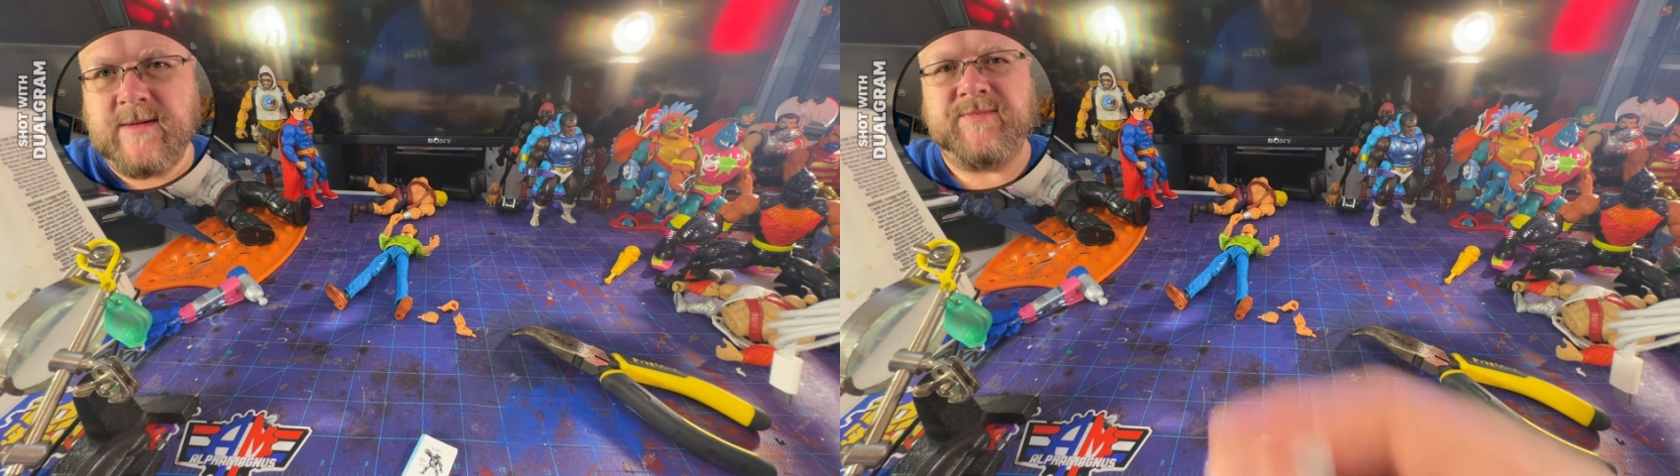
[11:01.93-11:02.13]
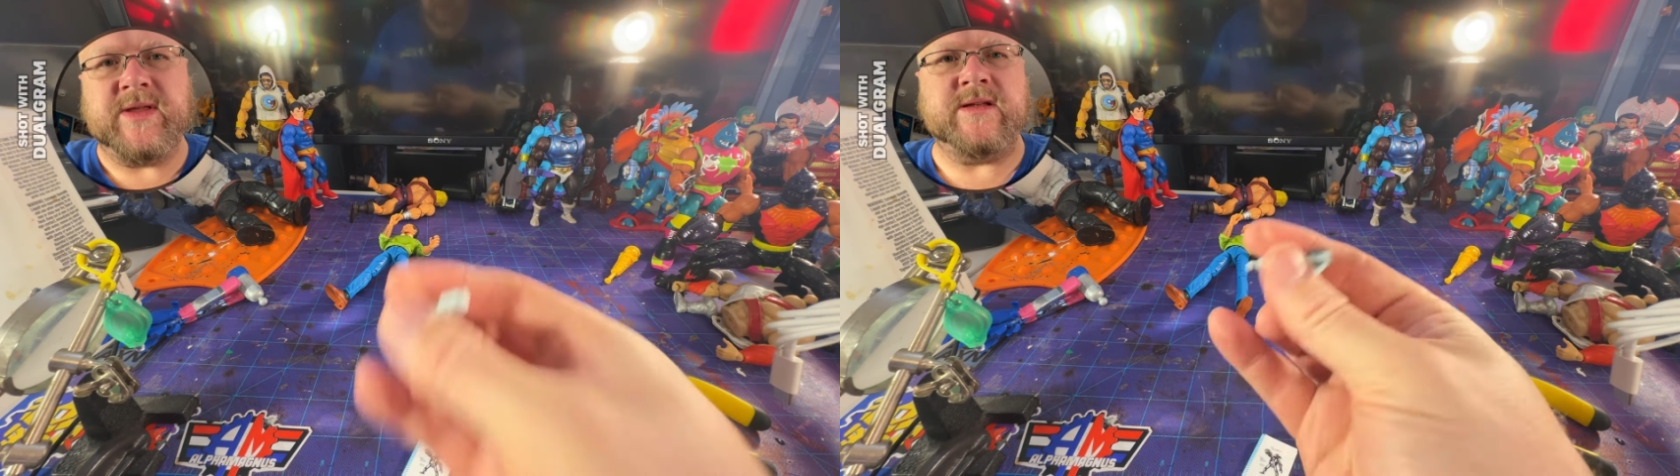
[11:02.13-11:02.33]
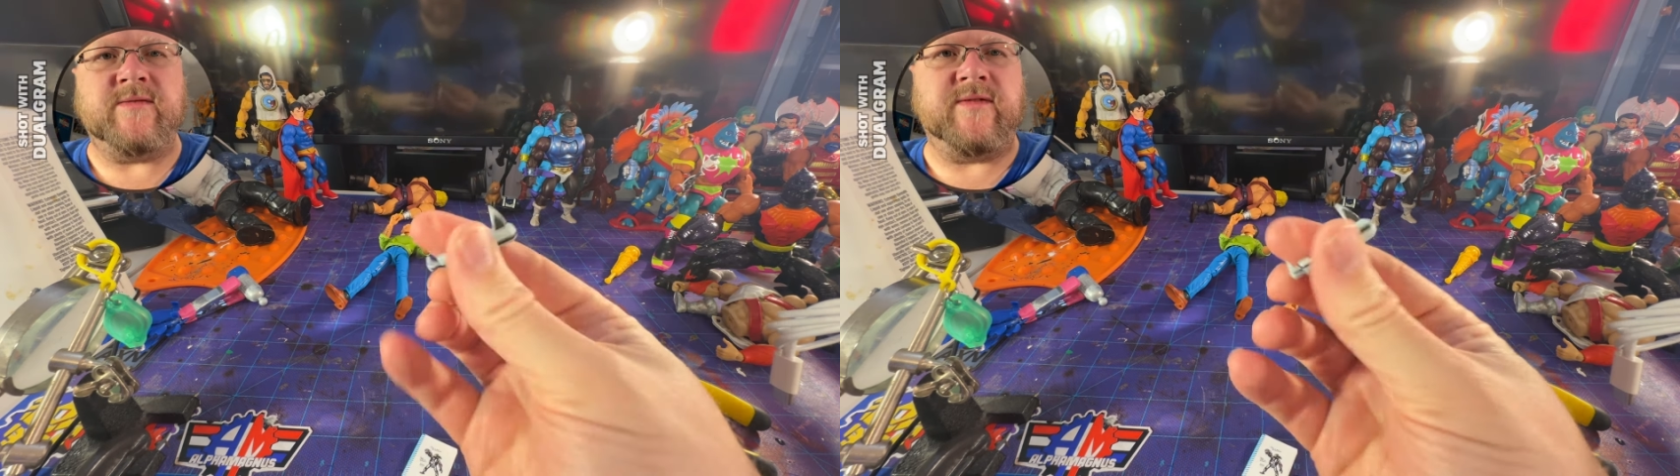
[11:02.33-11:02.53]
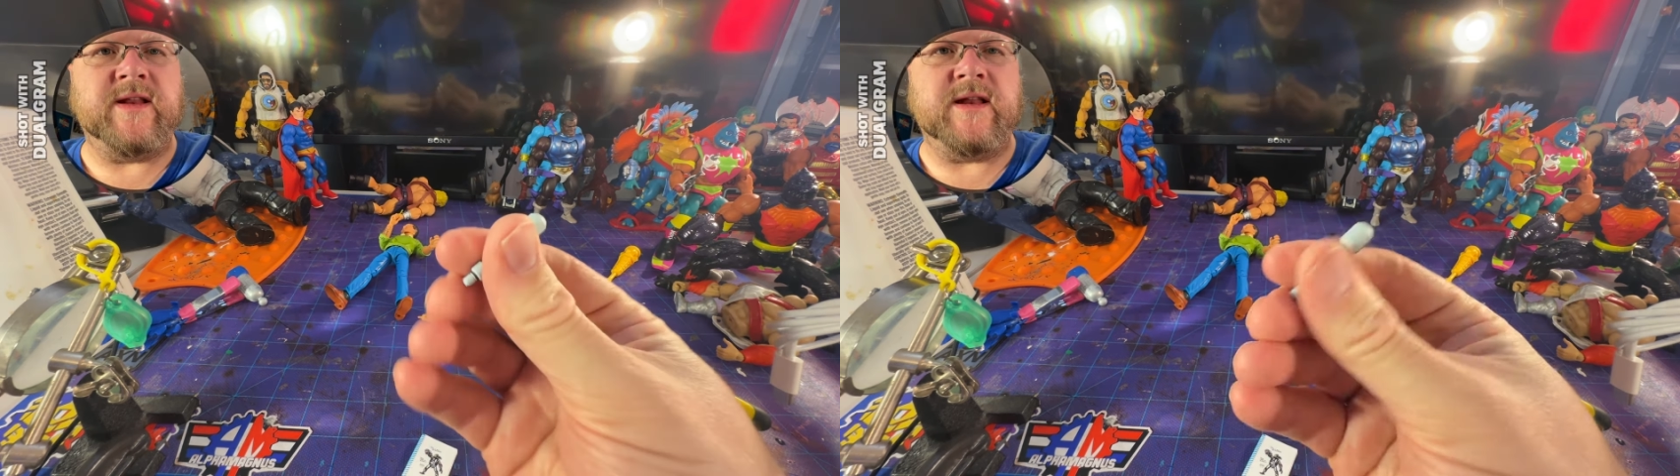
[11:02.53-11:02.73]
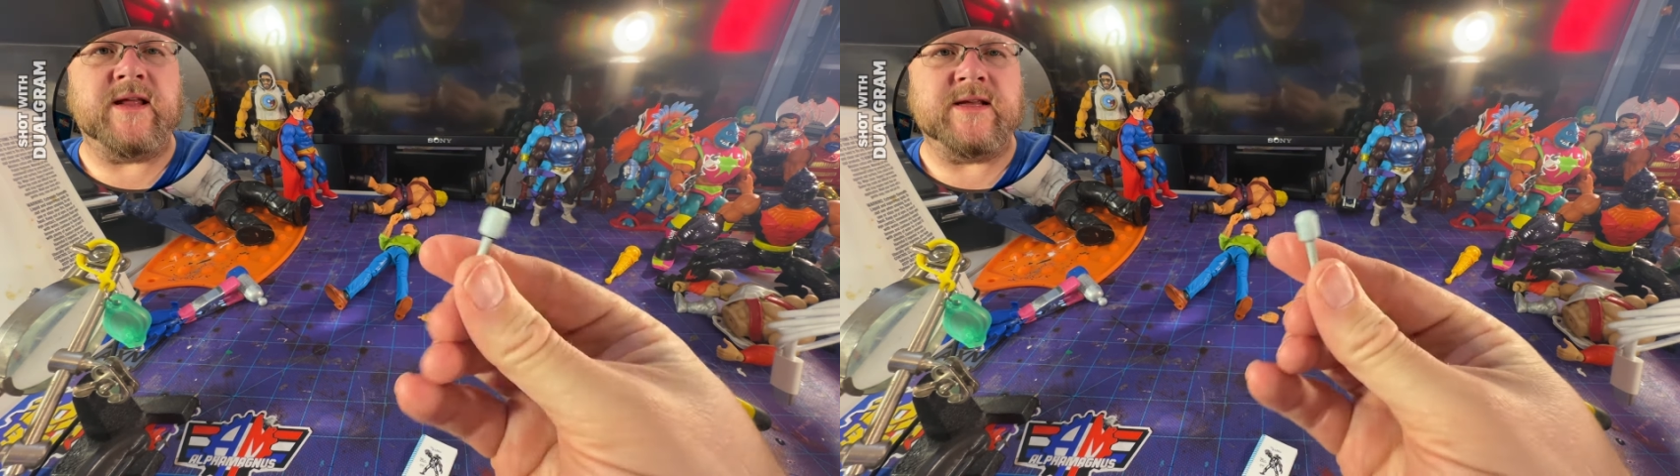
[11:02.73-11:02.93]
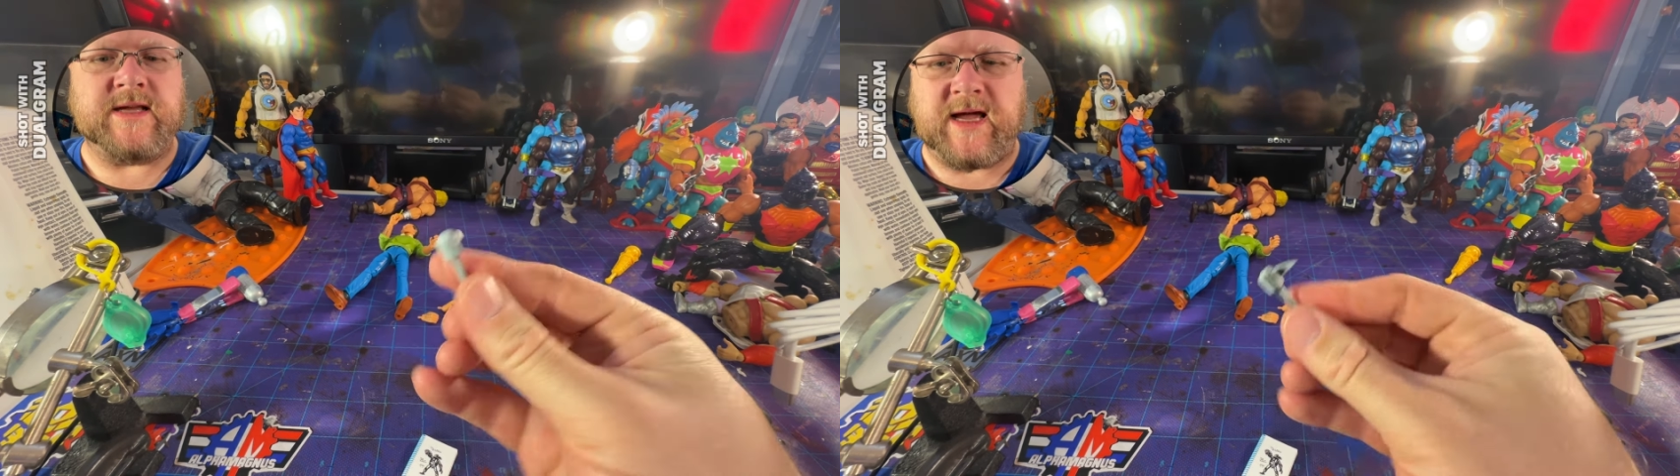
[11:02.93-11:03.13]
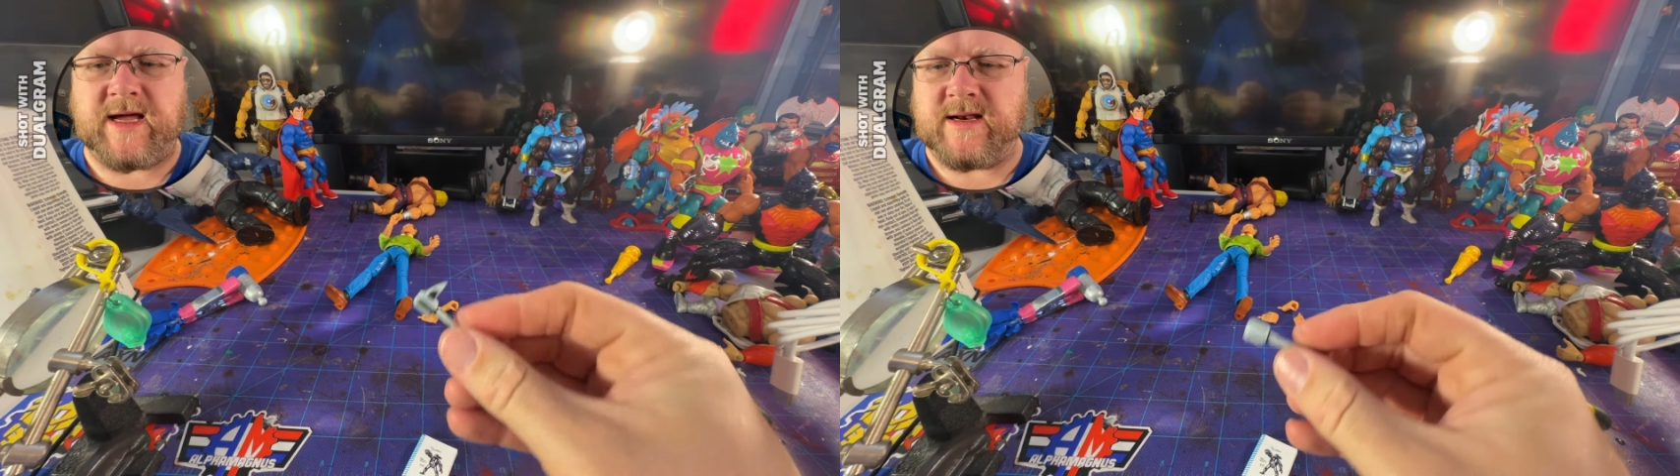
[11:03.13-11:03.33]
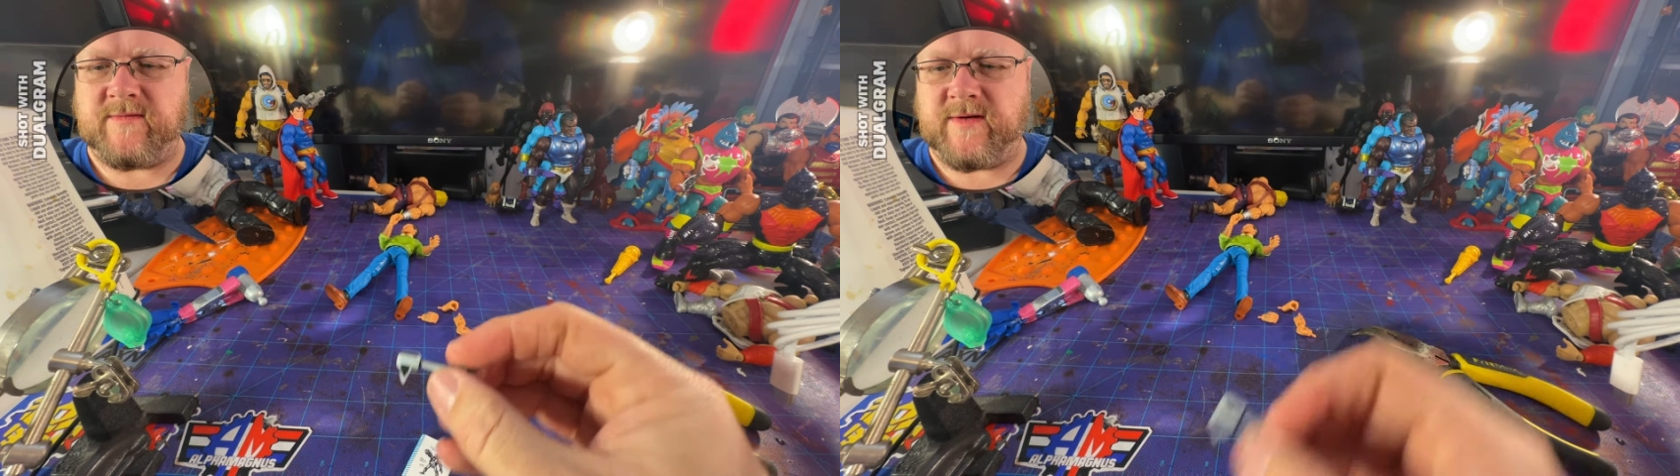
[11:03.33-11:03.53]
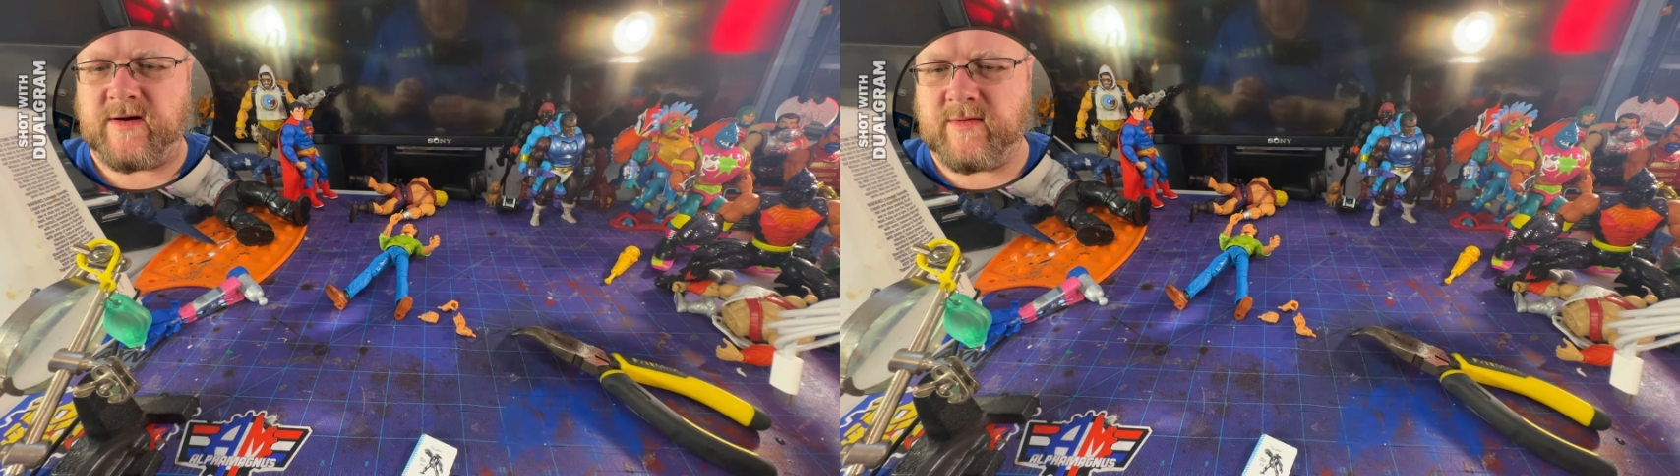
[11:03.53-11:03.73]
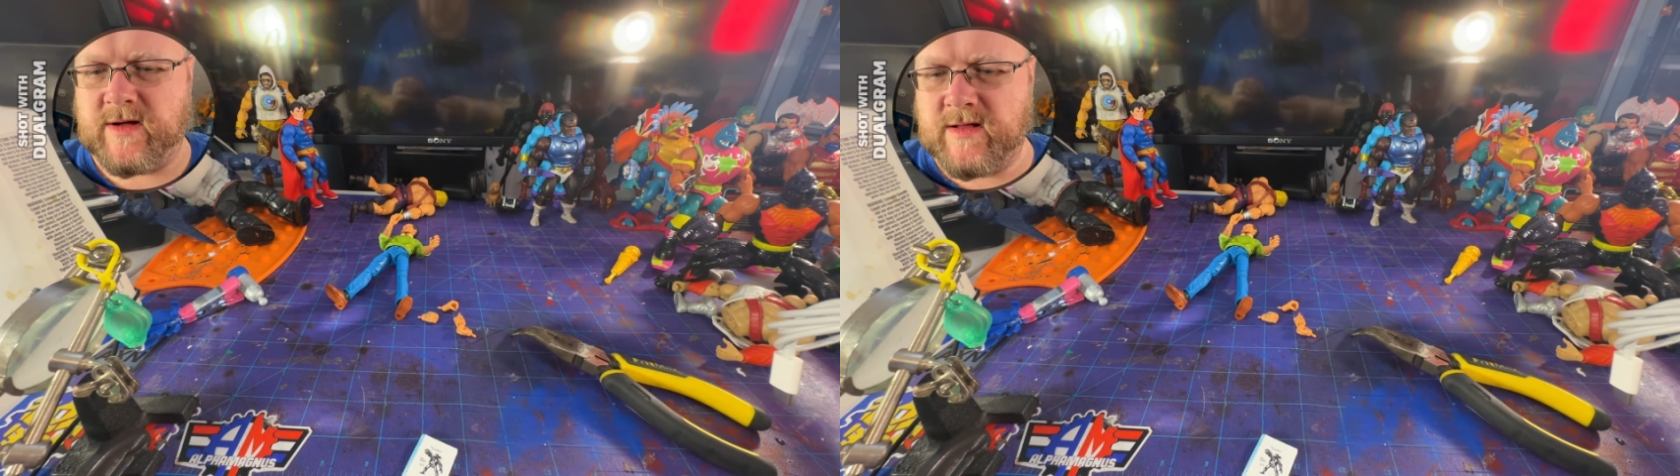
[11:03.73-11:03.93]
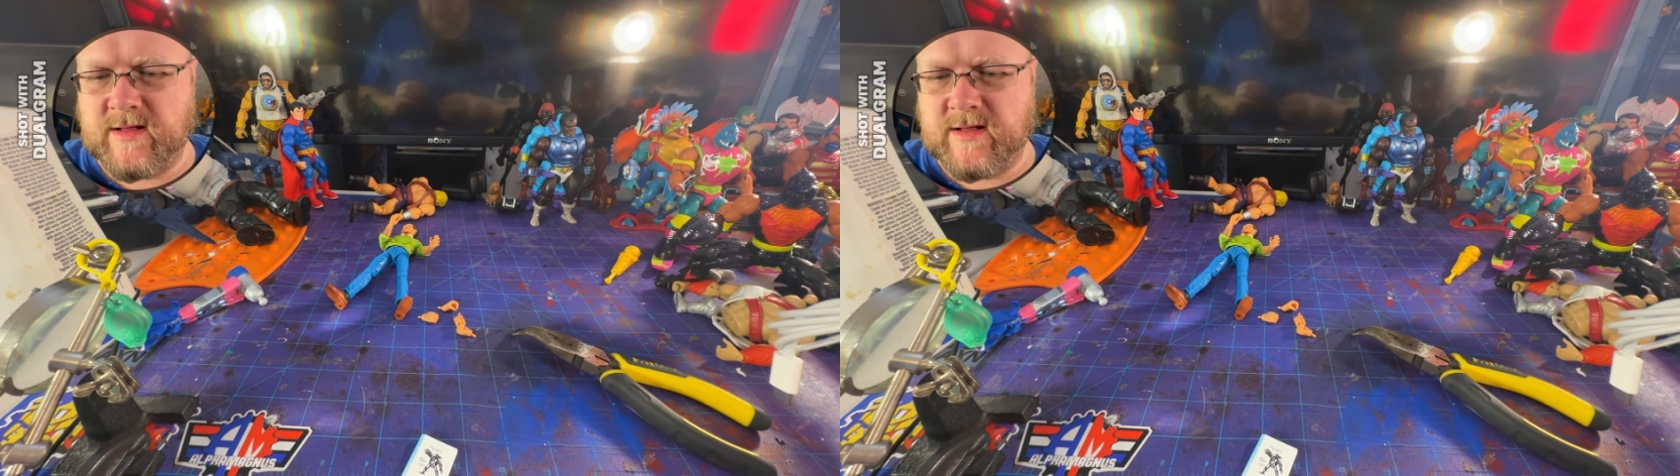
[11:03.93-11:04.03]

Doesn't fit in his hand very well.